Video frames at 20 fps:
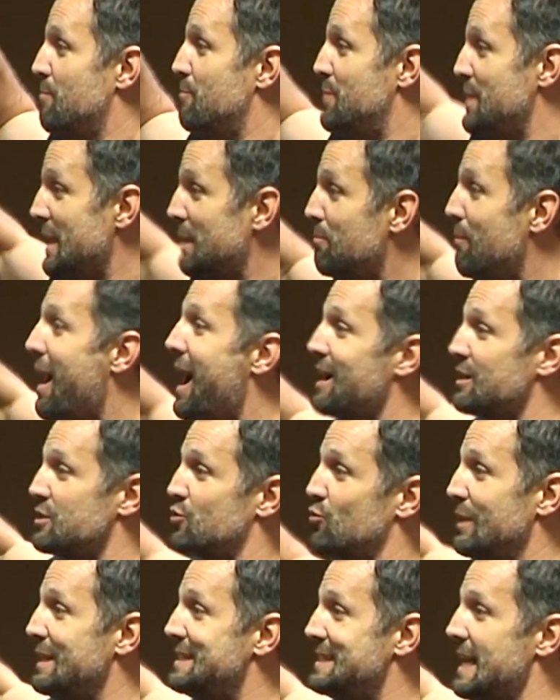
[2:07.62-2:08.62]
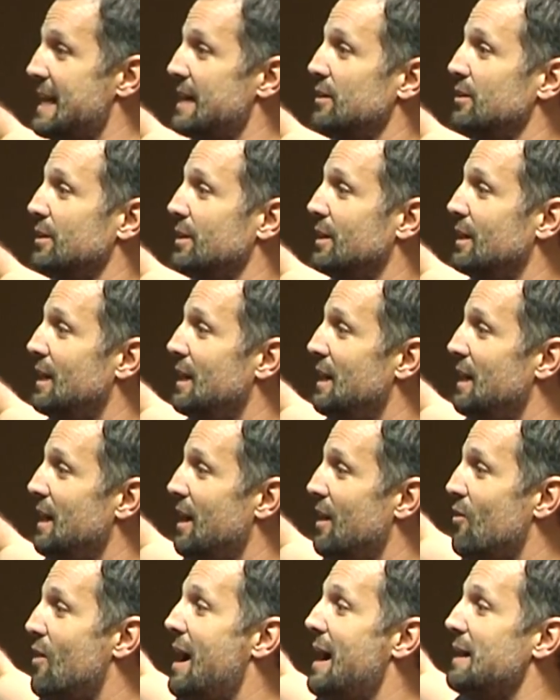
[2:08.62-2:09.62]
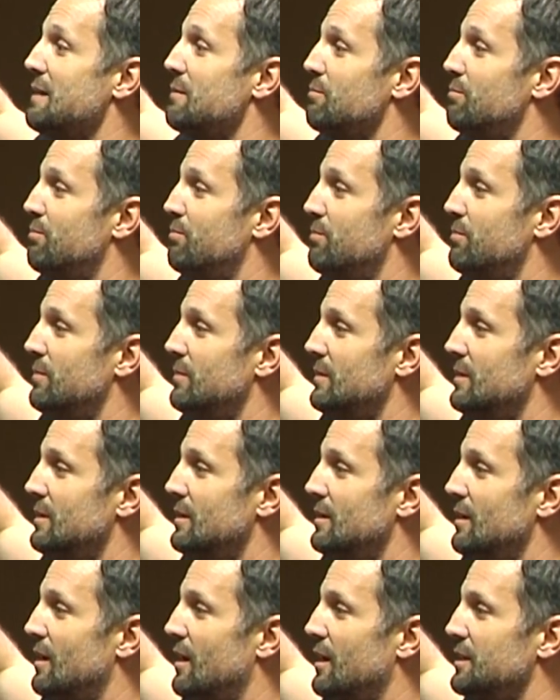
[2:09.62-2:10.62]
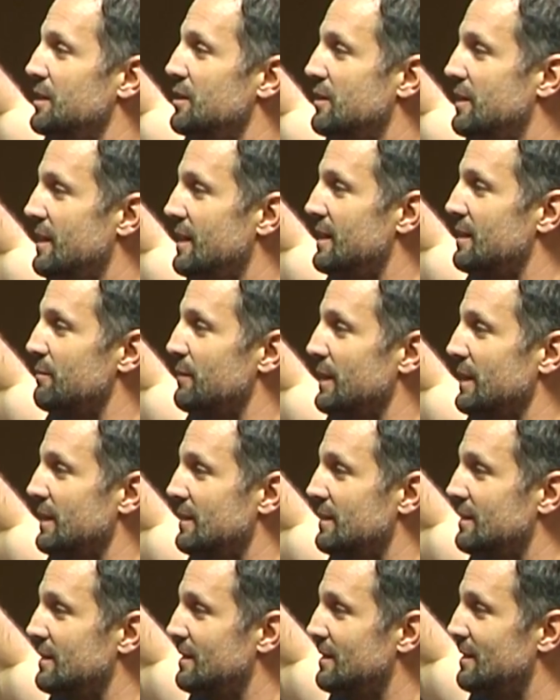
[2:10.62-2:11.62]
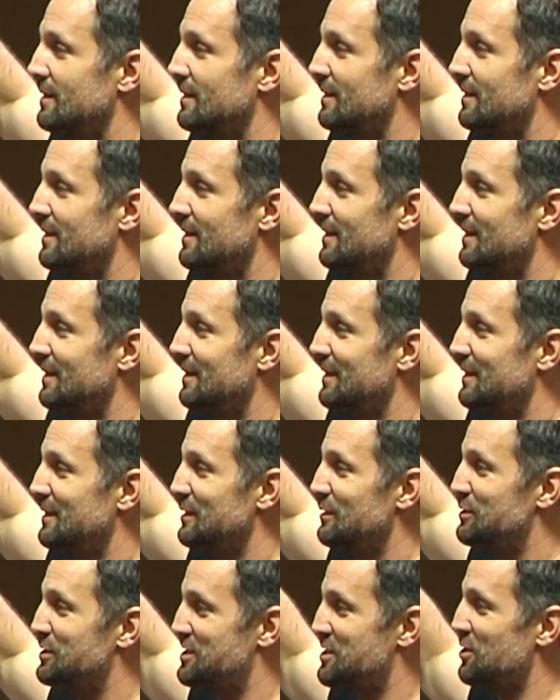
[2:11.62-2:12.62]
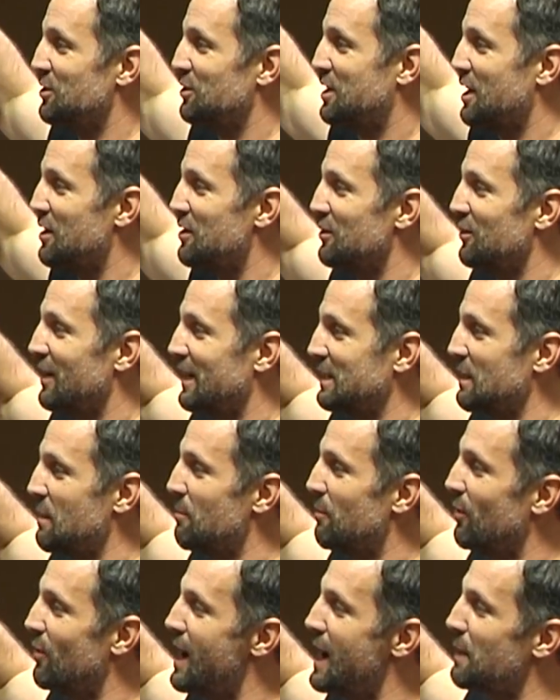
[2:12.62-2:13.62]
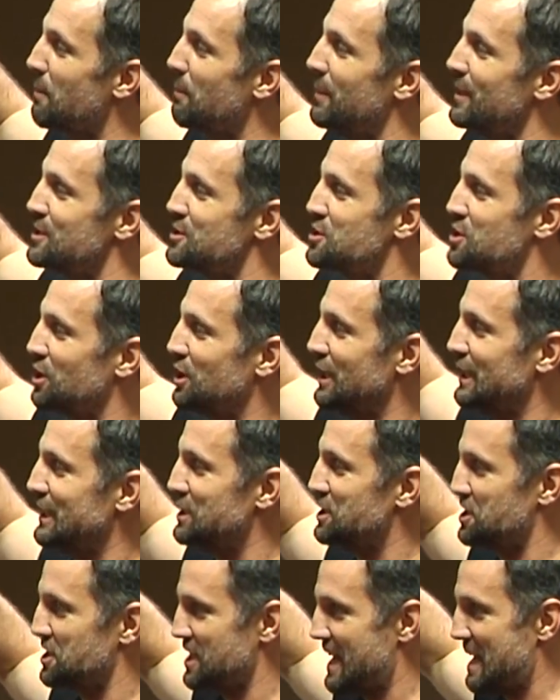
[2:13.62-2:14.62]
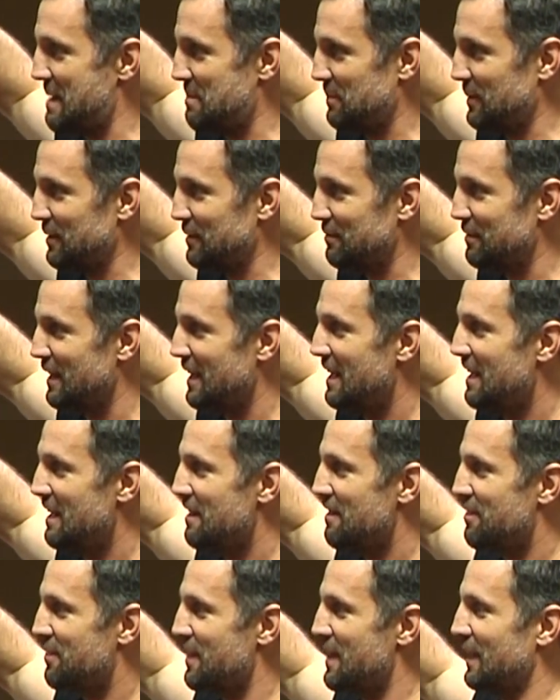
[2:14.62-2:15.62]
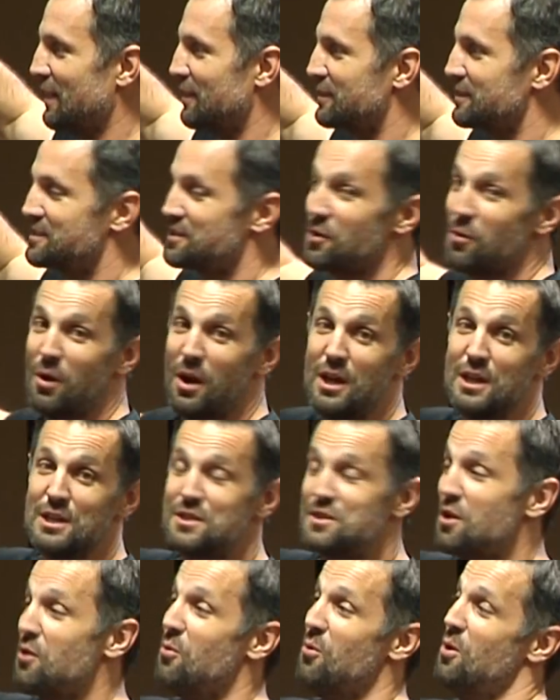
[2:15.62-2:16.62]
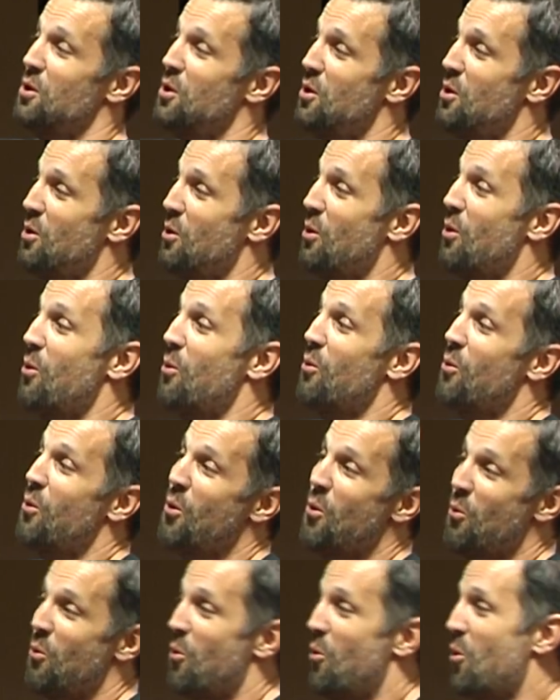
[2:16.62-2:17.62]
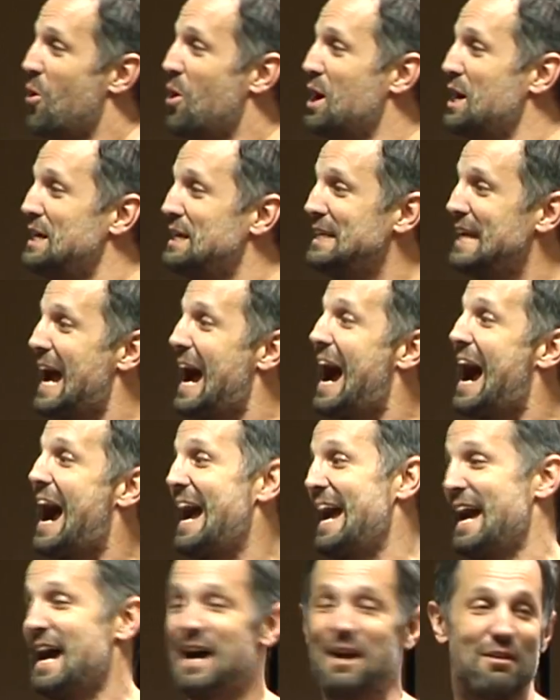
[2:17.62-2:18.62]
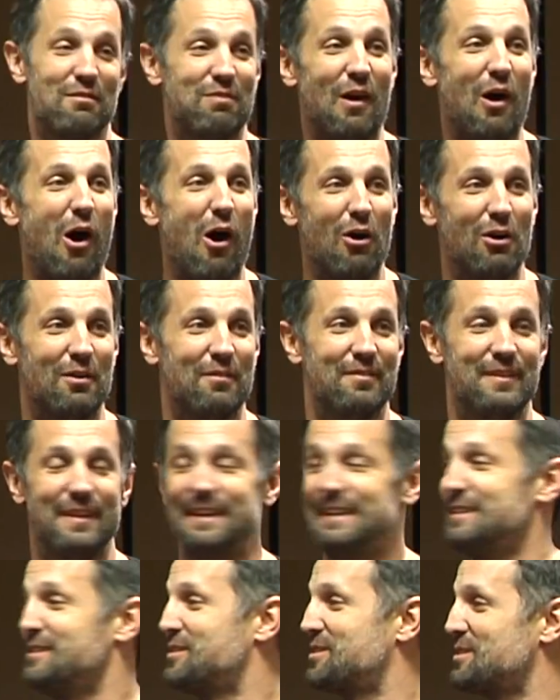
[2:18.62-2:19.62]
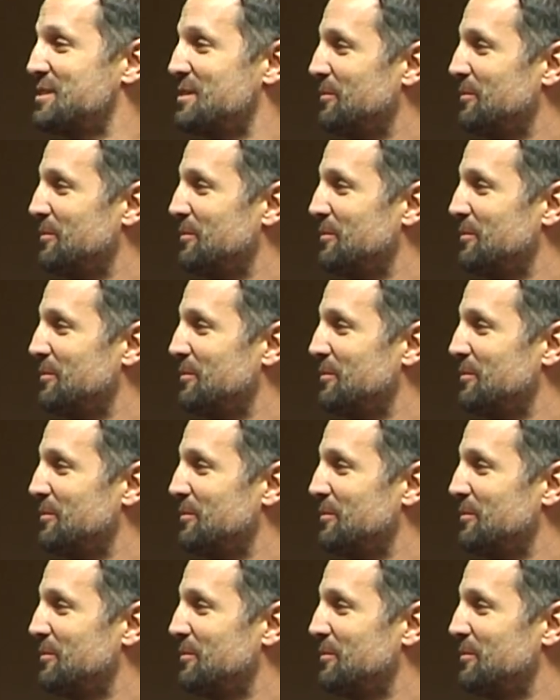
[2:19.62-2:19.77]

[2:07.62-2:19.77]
big box retailer like? Are you kidding me? You still go to like a blockbuster-ish type of thing. Okay, so, so one guy out of all of these.